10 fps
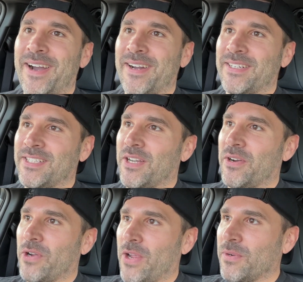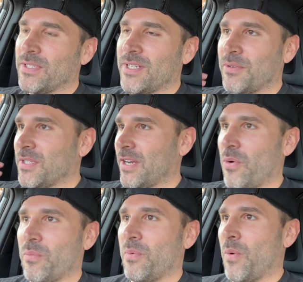So it was like
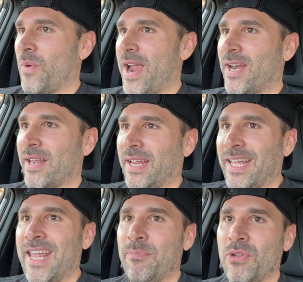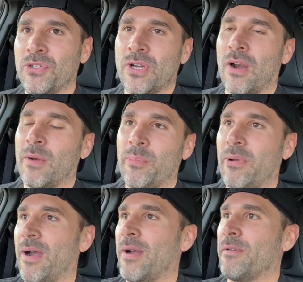a way to like keep you sharp.
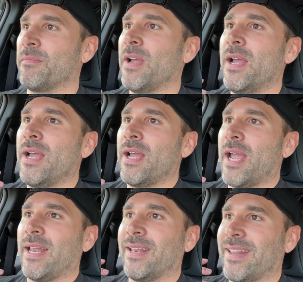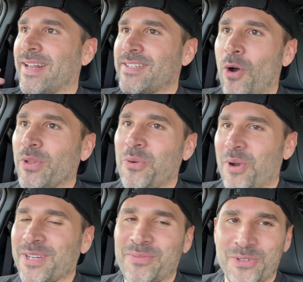And that only
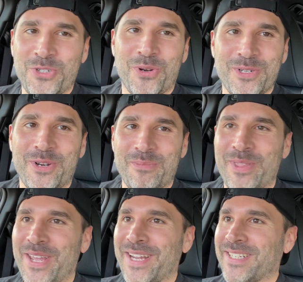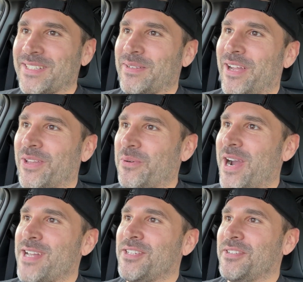works for short-term things.
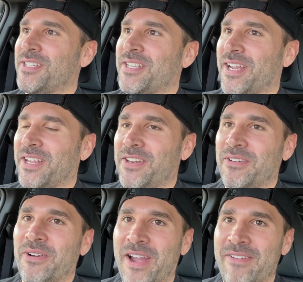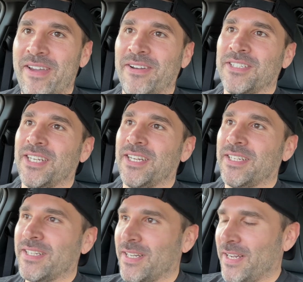Otherwise, you're just like, you don't have
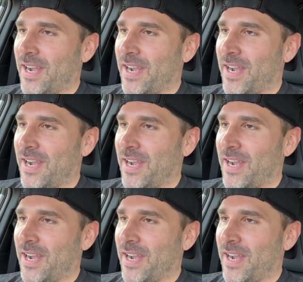energy.